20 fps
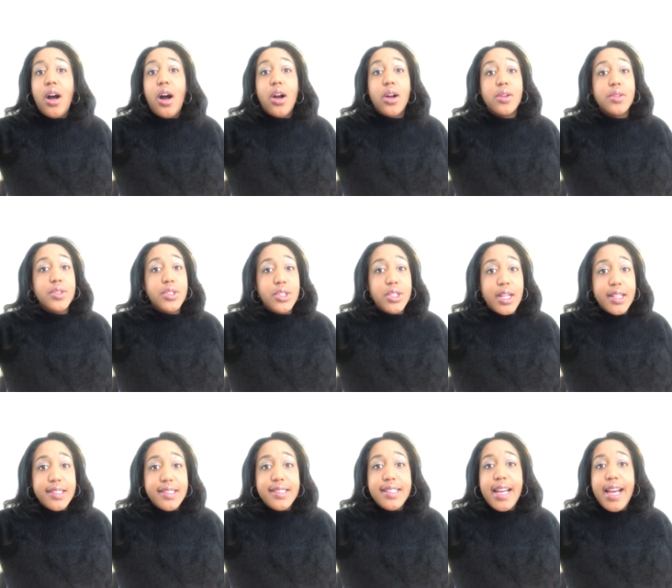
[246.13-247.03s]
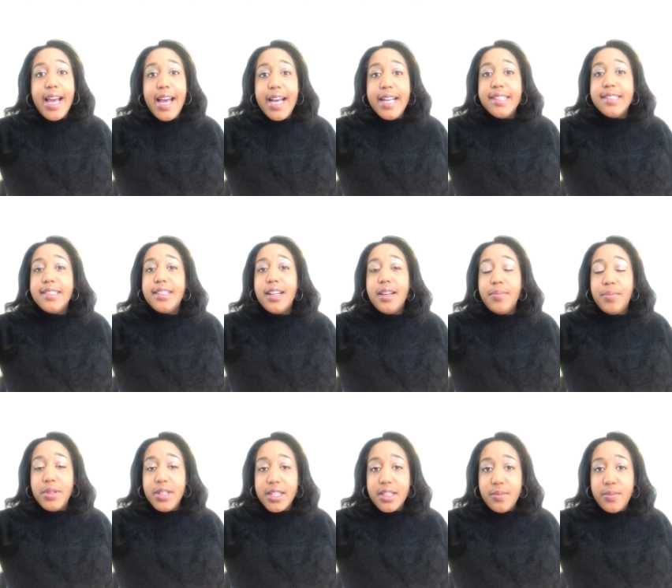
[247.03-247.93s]
are just as
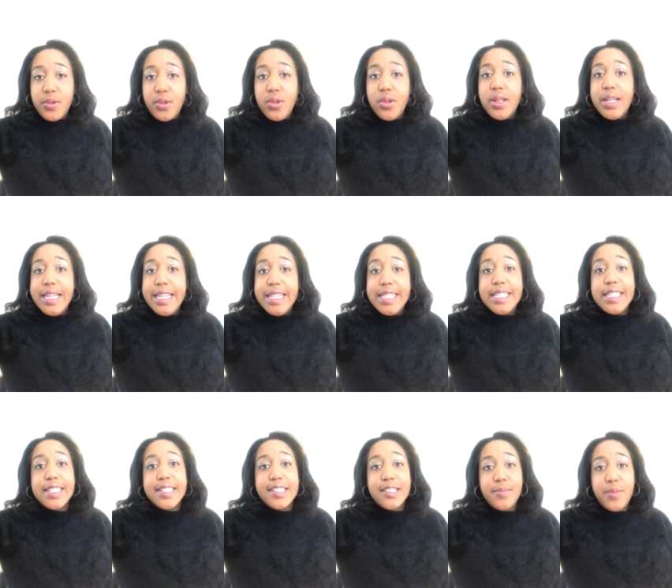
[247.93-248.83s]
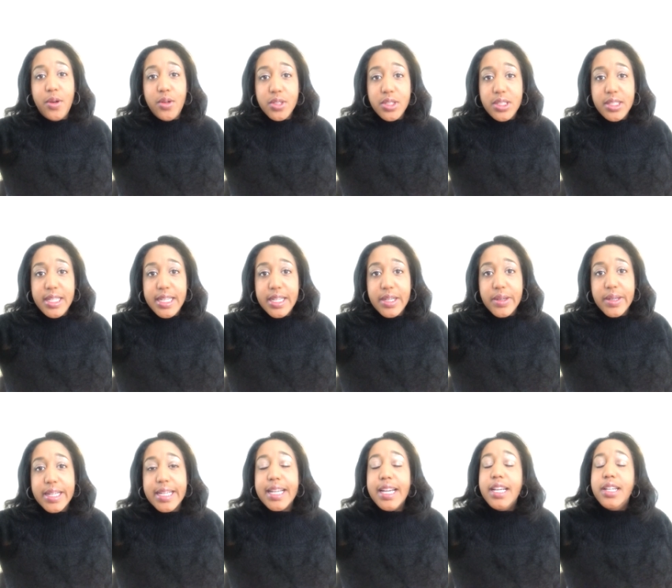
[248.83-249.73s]
applicable in an expulsion
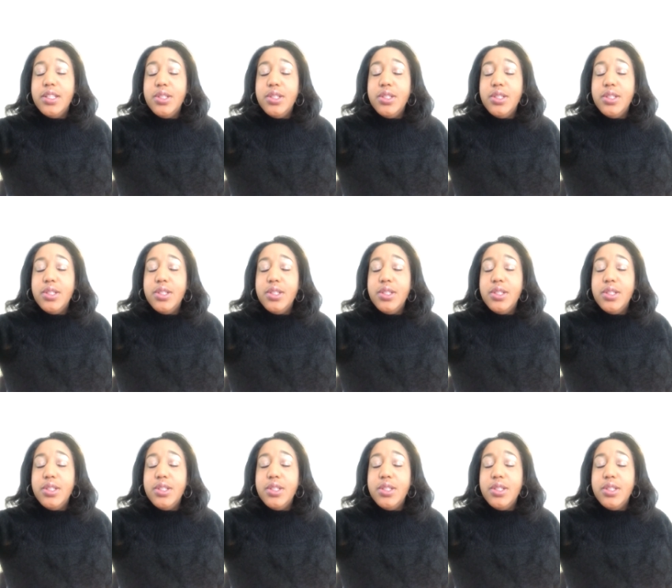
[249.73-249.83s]
hearing,